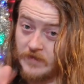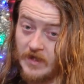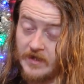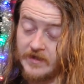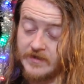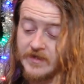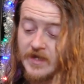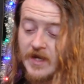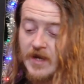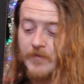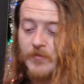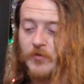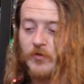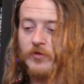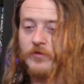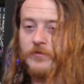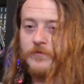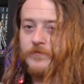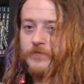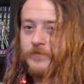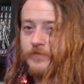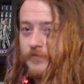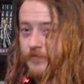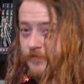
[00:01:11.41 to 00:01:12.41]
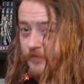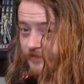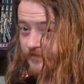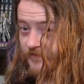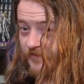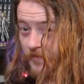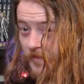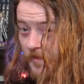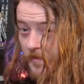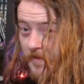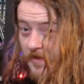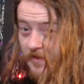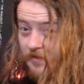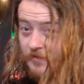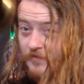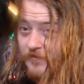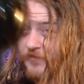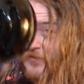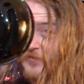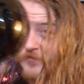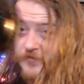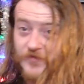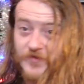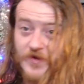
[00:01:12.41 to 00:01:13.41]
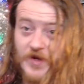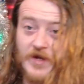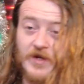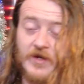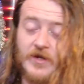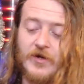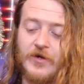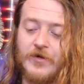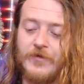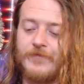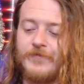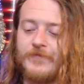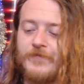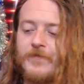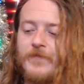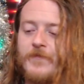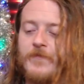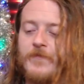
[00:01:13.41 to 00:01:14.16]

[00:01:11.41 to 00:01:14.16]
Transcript: Example, for my microphone stand here.